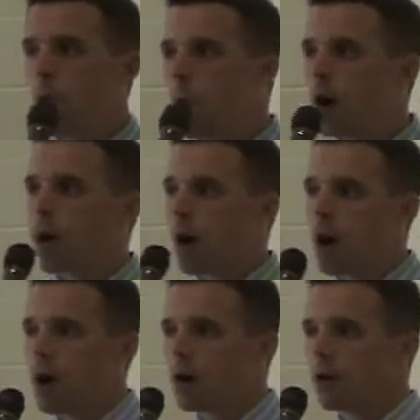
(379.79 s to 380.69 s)
What
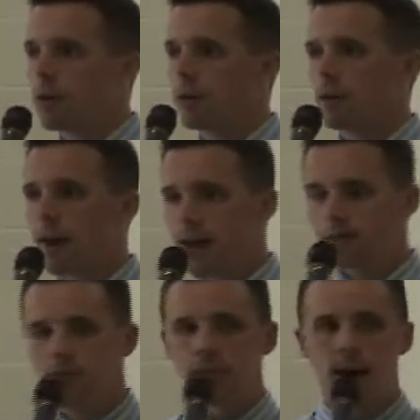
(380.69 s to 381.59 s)
are
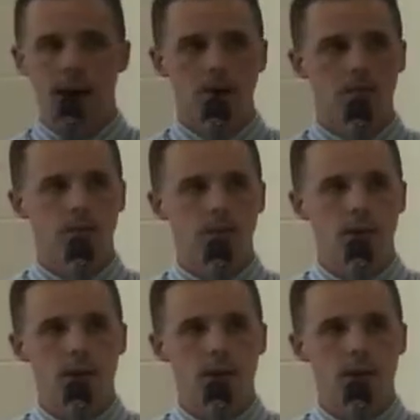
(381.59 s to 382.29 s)
God's desires?